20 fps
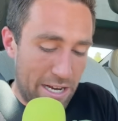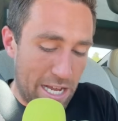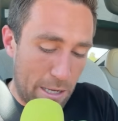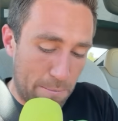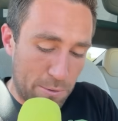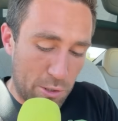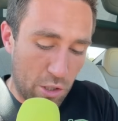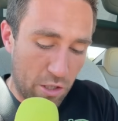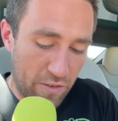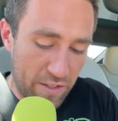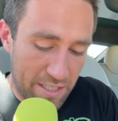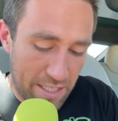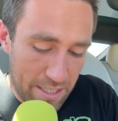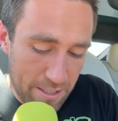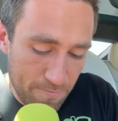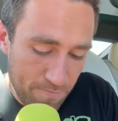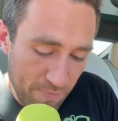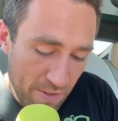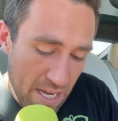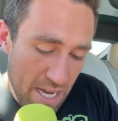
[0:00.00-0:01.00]
help services.
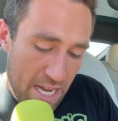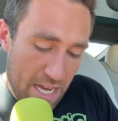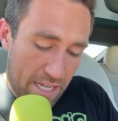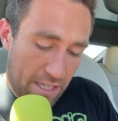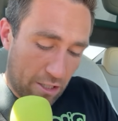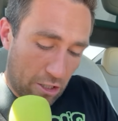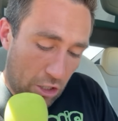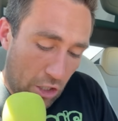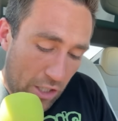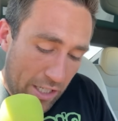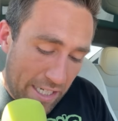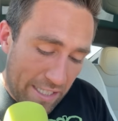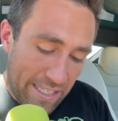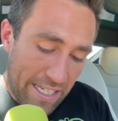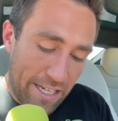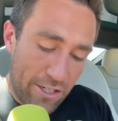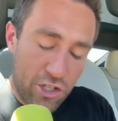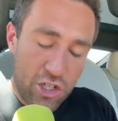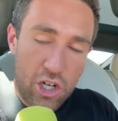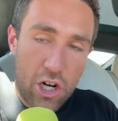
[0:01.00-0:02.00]
Look at
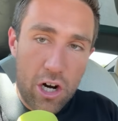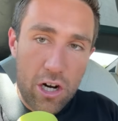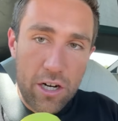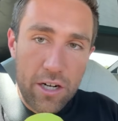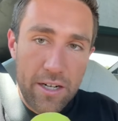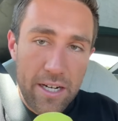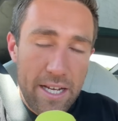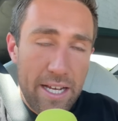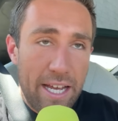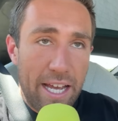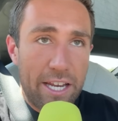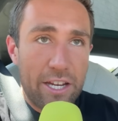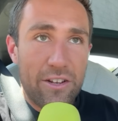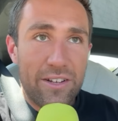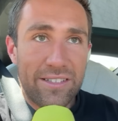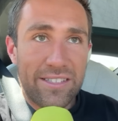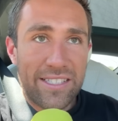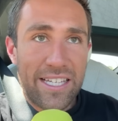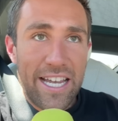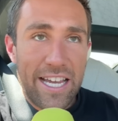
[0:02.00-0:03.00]
that chart, and you
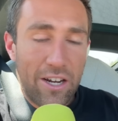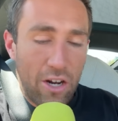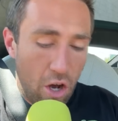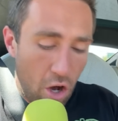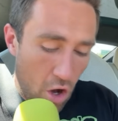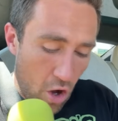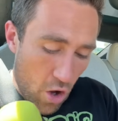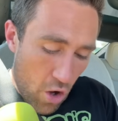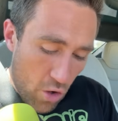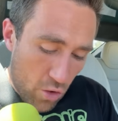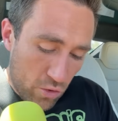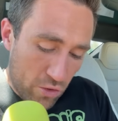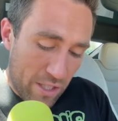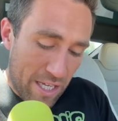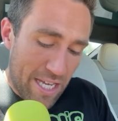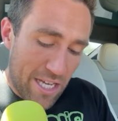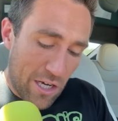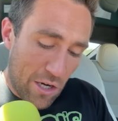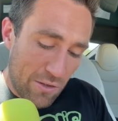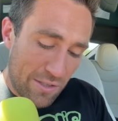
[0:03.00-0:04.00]
can see it only
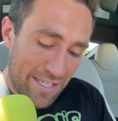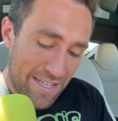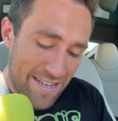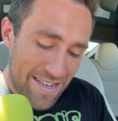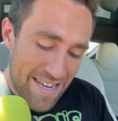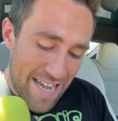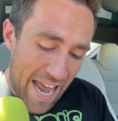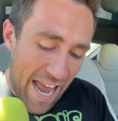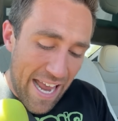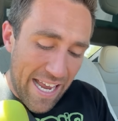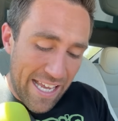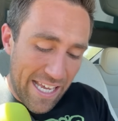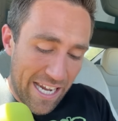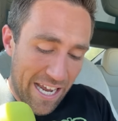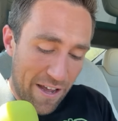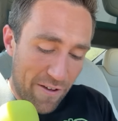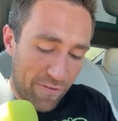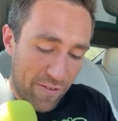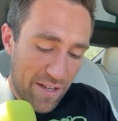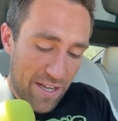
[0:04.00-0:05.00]
goes
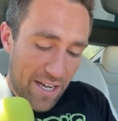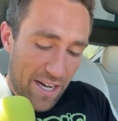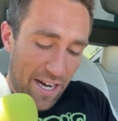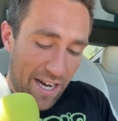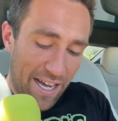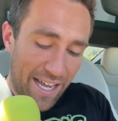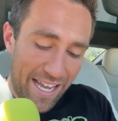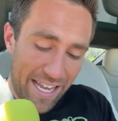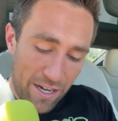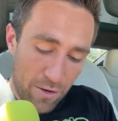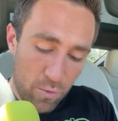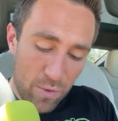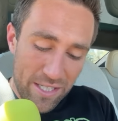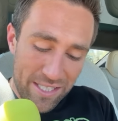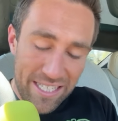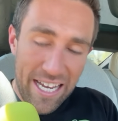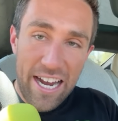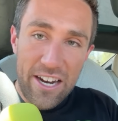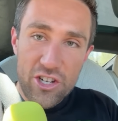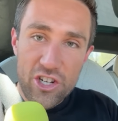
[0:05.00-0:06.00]
negative uh, in
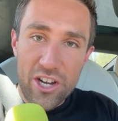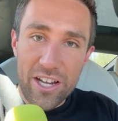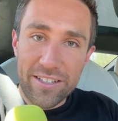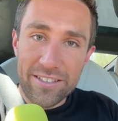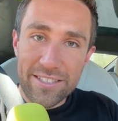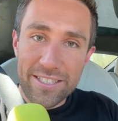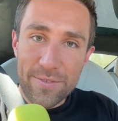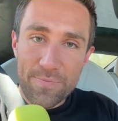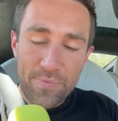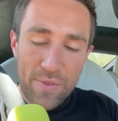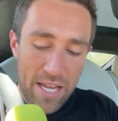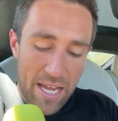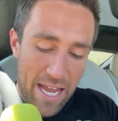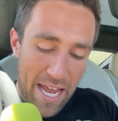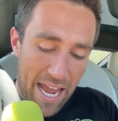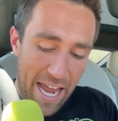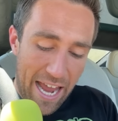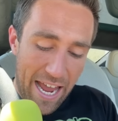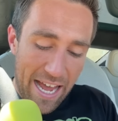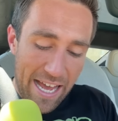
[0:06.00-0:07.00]
recessions
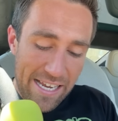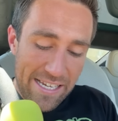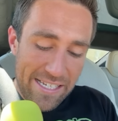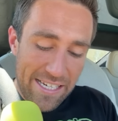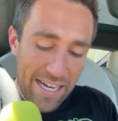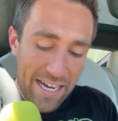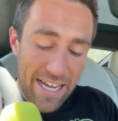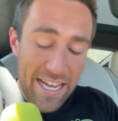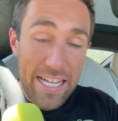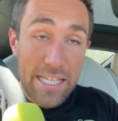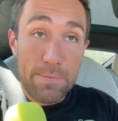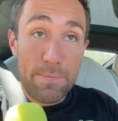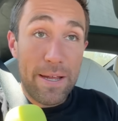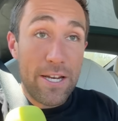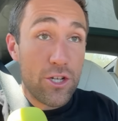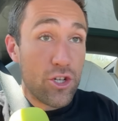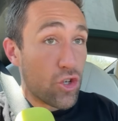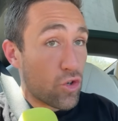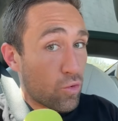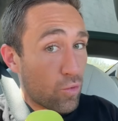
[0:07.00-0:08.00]
and uh, it's been
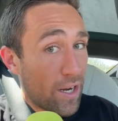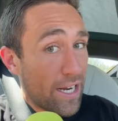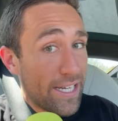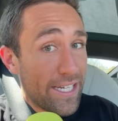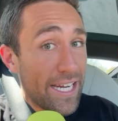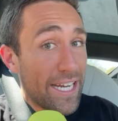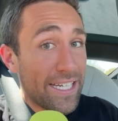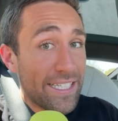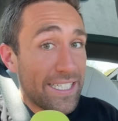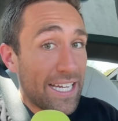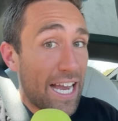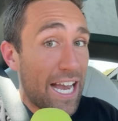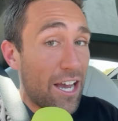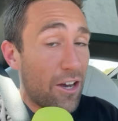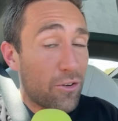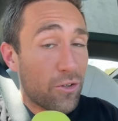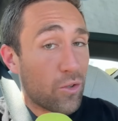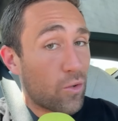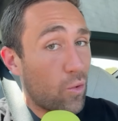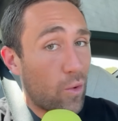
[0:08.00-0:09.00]
trending
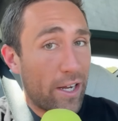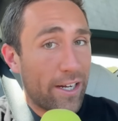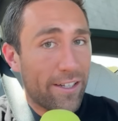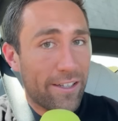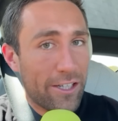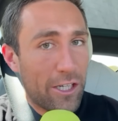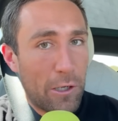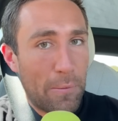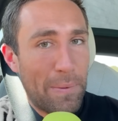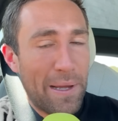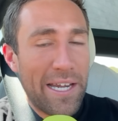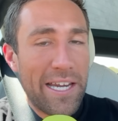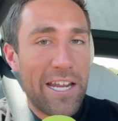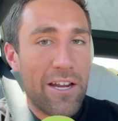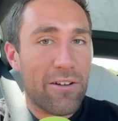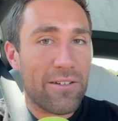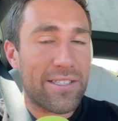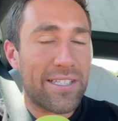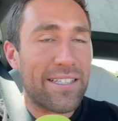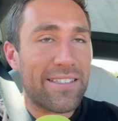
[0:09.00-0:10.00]
down quite a little bit
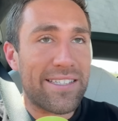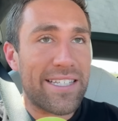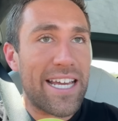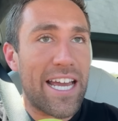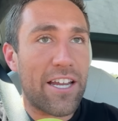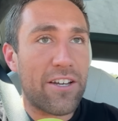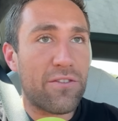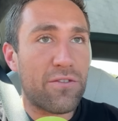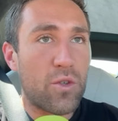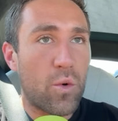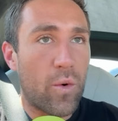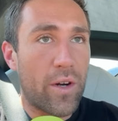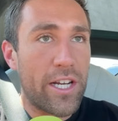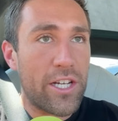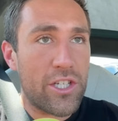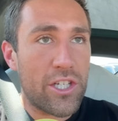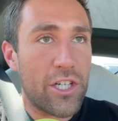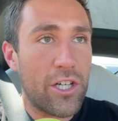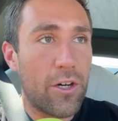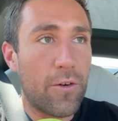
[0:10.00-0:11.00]
here since the end of
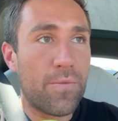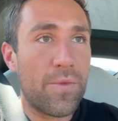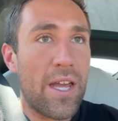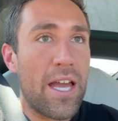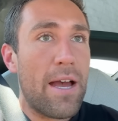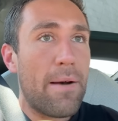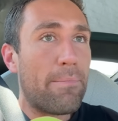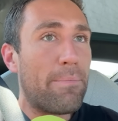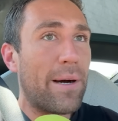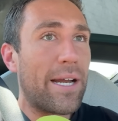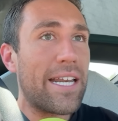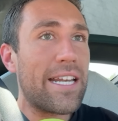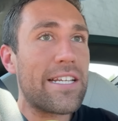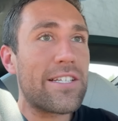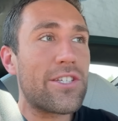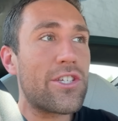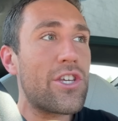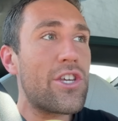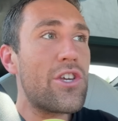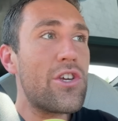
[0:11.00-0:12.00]
22, but it
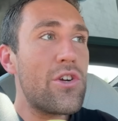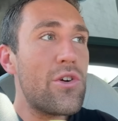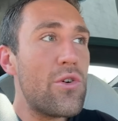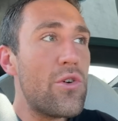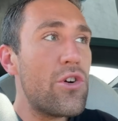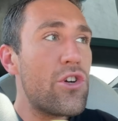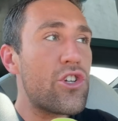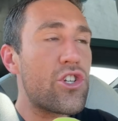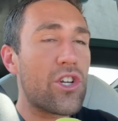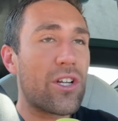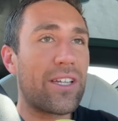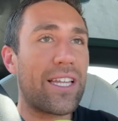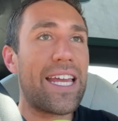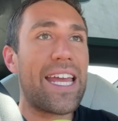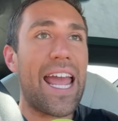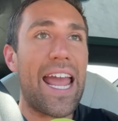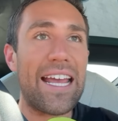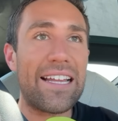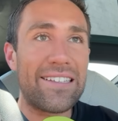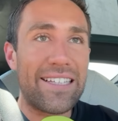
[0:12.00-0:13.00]
is
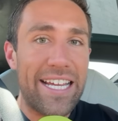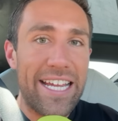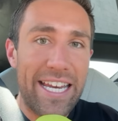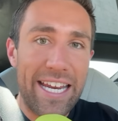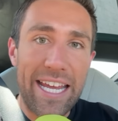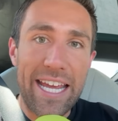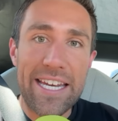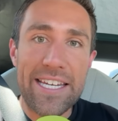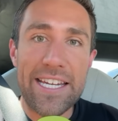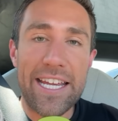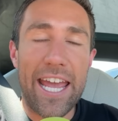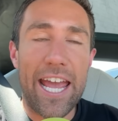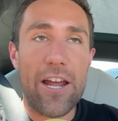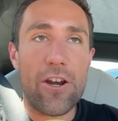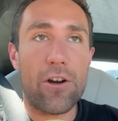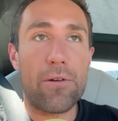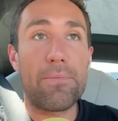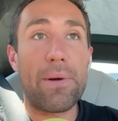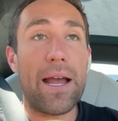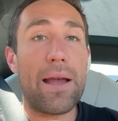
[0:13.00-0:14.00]
usually a leading
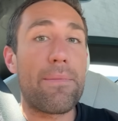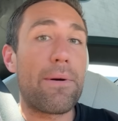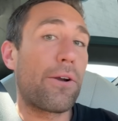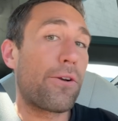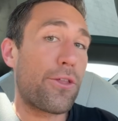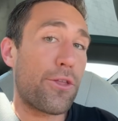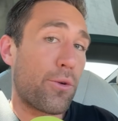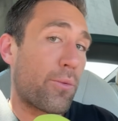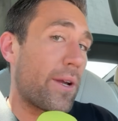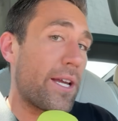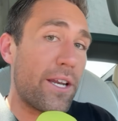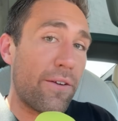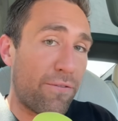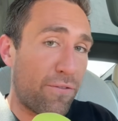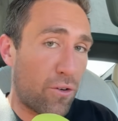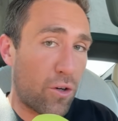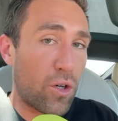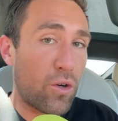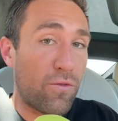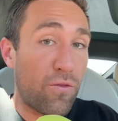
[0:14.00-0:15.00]
indicator by about three to
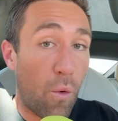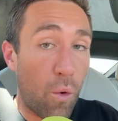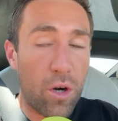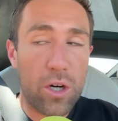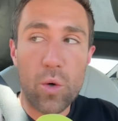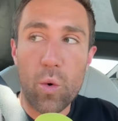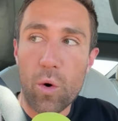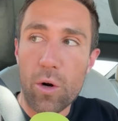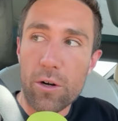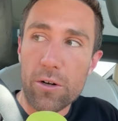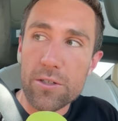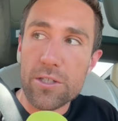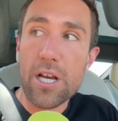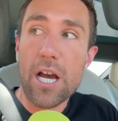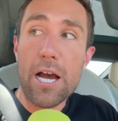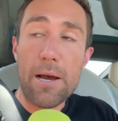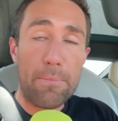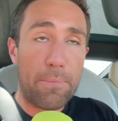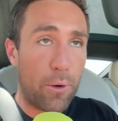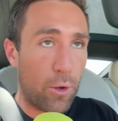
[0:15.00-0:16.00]
four quarters
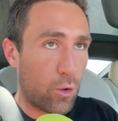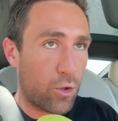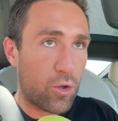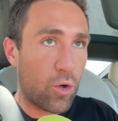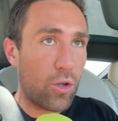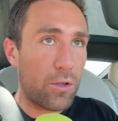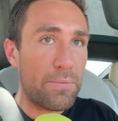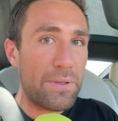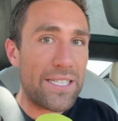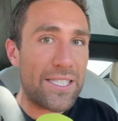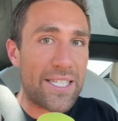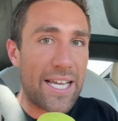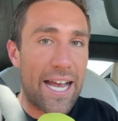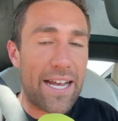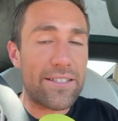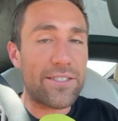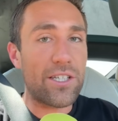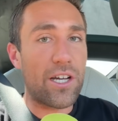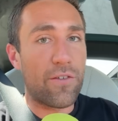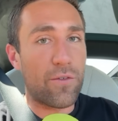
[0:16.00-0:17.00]
per Goldman
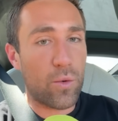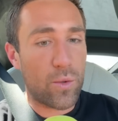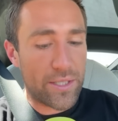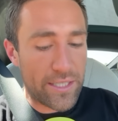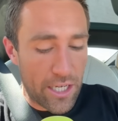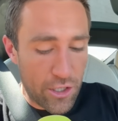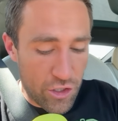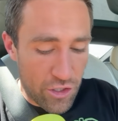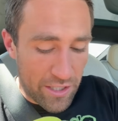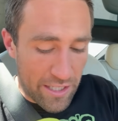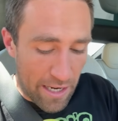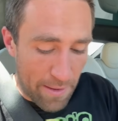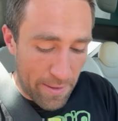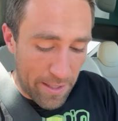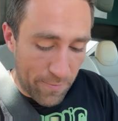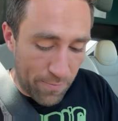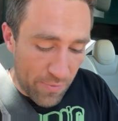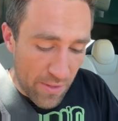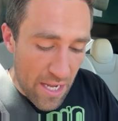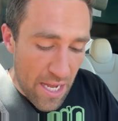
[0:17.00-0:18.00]
Sachs of a recession coming.
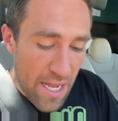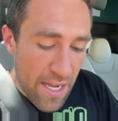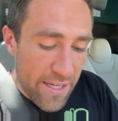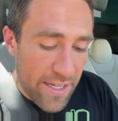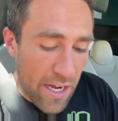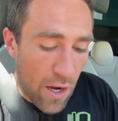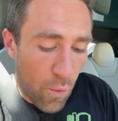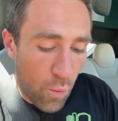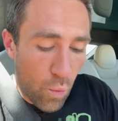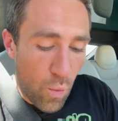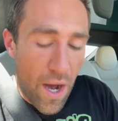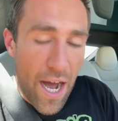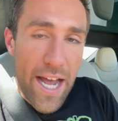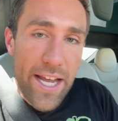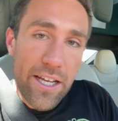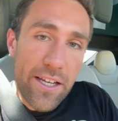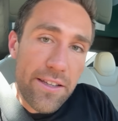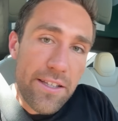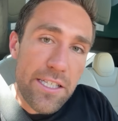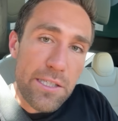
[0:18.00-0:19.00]
Now, why
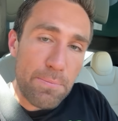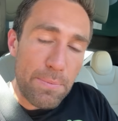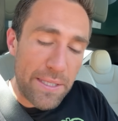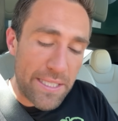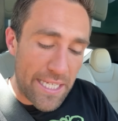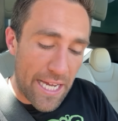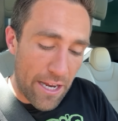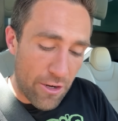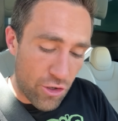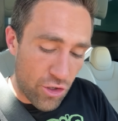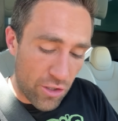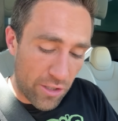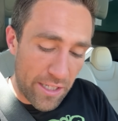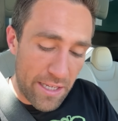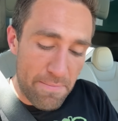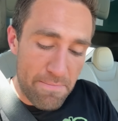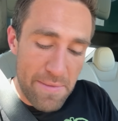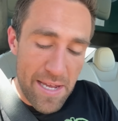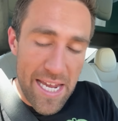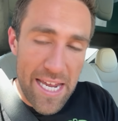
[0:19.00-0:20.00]
could this potentially
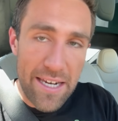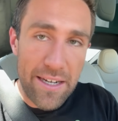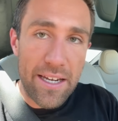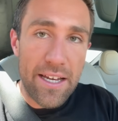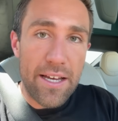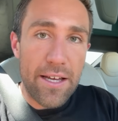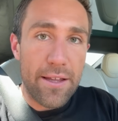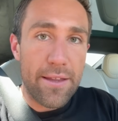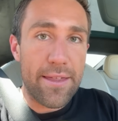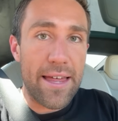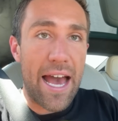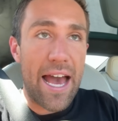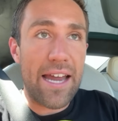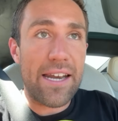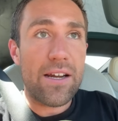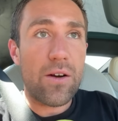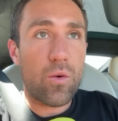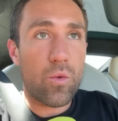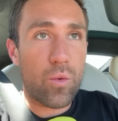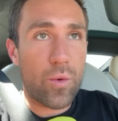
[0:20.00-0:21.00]
mean that
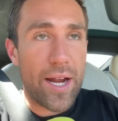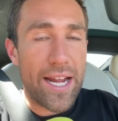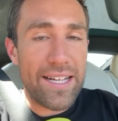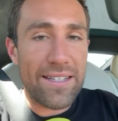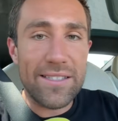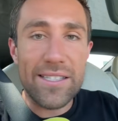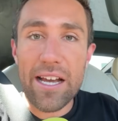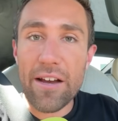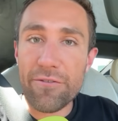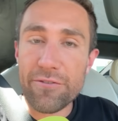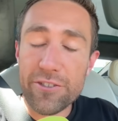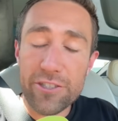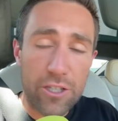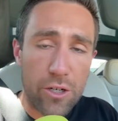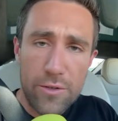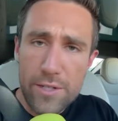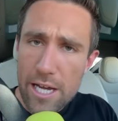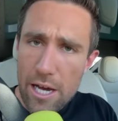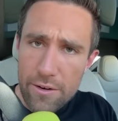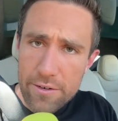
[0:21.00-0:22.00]
rates have to go
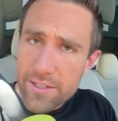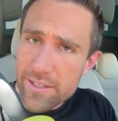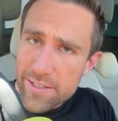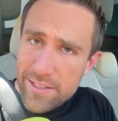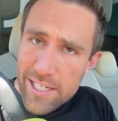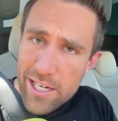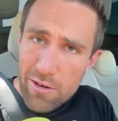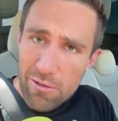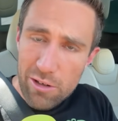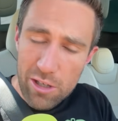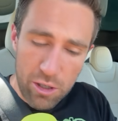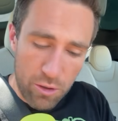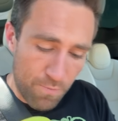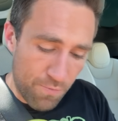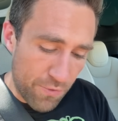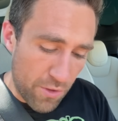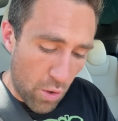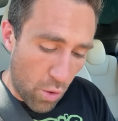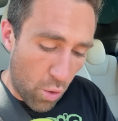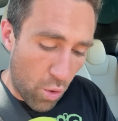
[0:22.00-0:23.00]
down to zero
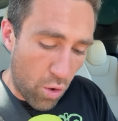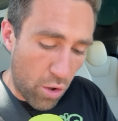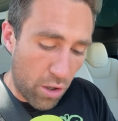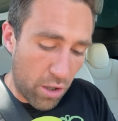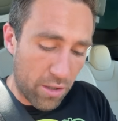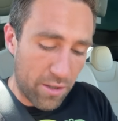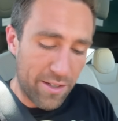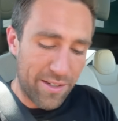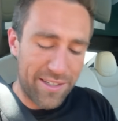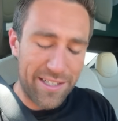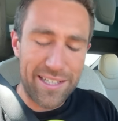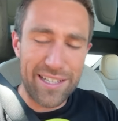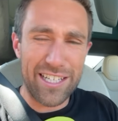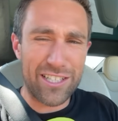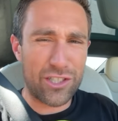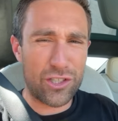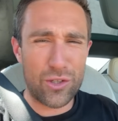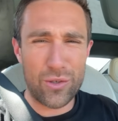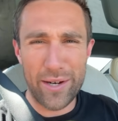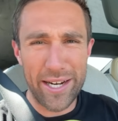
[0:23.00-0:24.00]
or
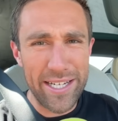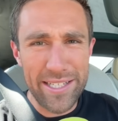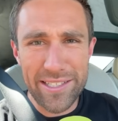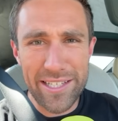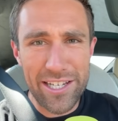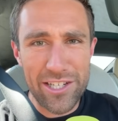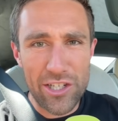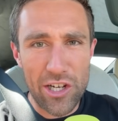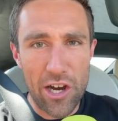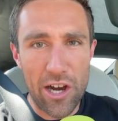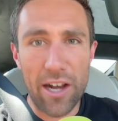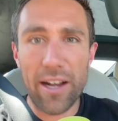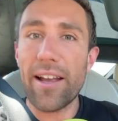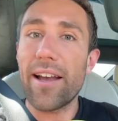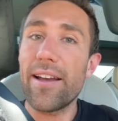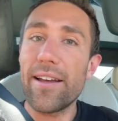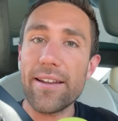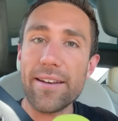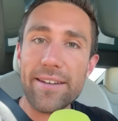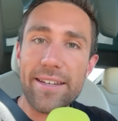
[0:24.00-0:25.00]
this crazy talk
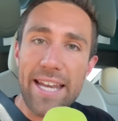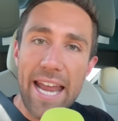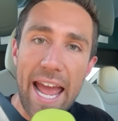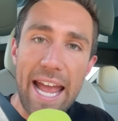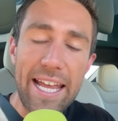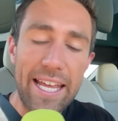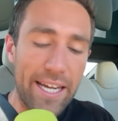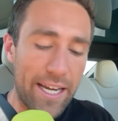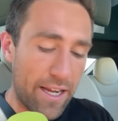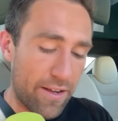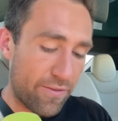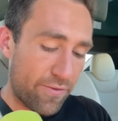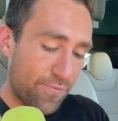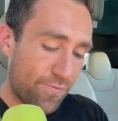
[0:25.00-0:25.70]
negative?